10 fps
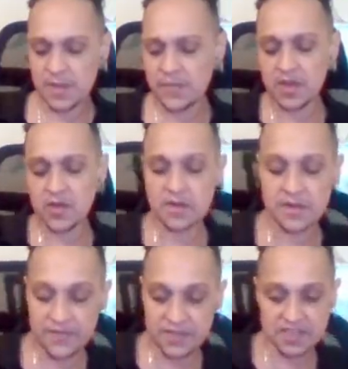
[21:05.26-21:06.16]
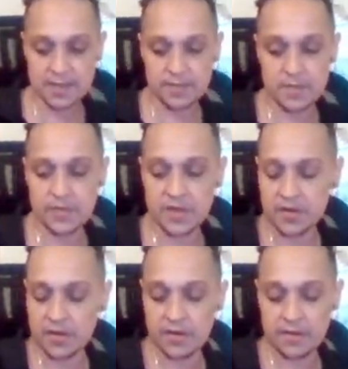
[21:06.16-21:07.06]
maybe you're an officiant, maybe
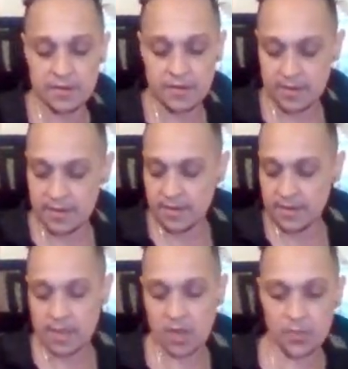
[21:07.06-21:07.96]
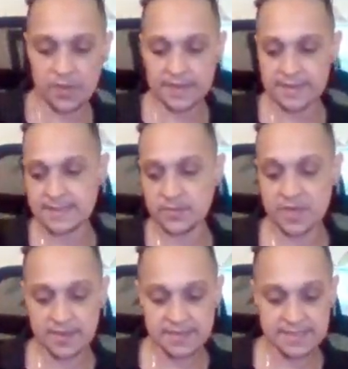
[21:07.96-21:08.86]
you're helping
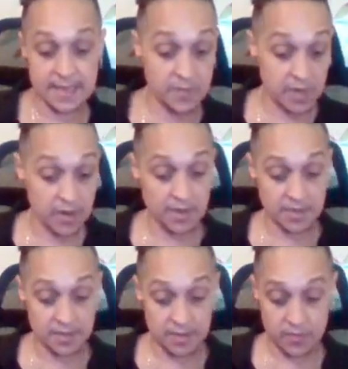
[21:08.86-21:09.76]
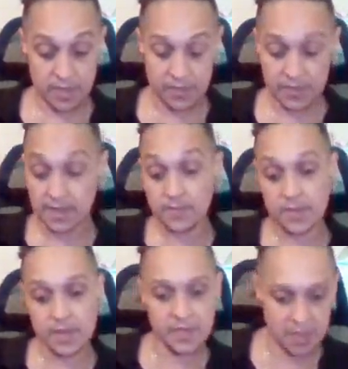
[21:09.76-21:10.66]
somebody else get married, you know, maybe
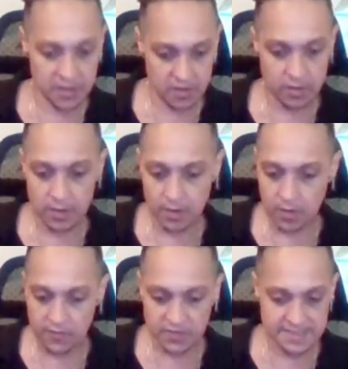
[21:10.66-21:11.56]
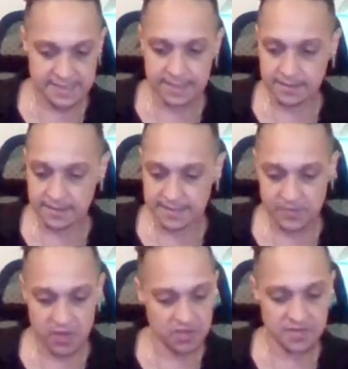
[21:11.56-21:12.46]
you're overseeing this
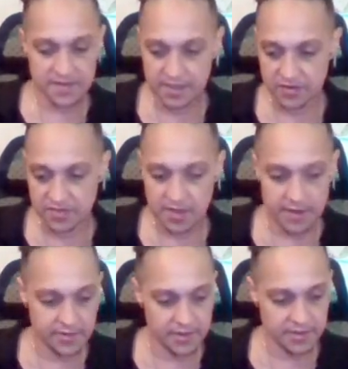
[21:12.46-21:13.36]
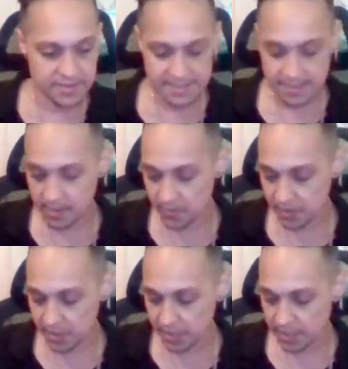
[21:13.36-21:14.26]
marriage with like your daughter or your son.
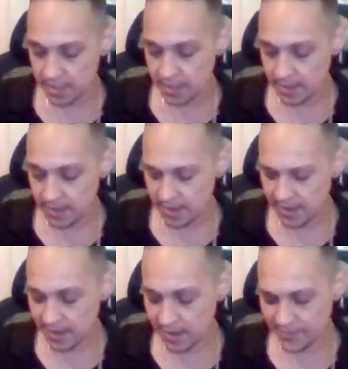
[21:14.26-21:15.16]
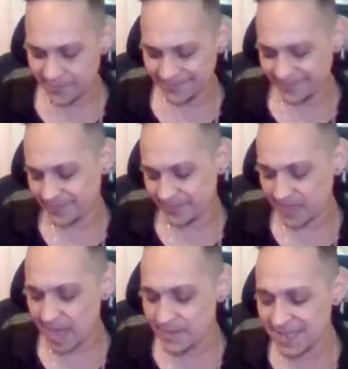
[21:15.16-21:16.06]
But
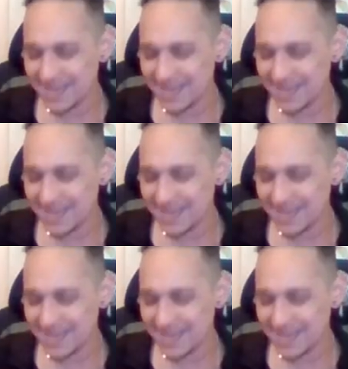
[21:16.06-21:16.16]
I'm